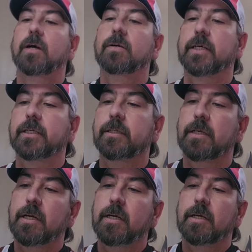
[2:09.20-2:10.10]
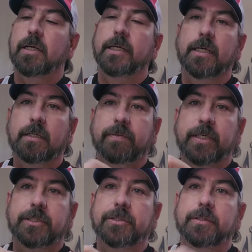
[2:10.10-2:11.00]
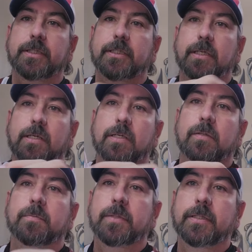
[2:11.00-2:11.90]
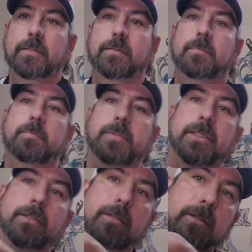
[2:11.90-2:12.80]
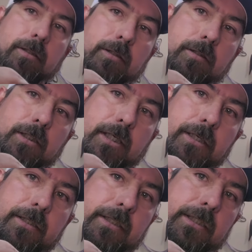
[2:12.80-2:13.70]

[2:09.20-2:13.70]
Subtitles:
Okay, and I've actually been looking at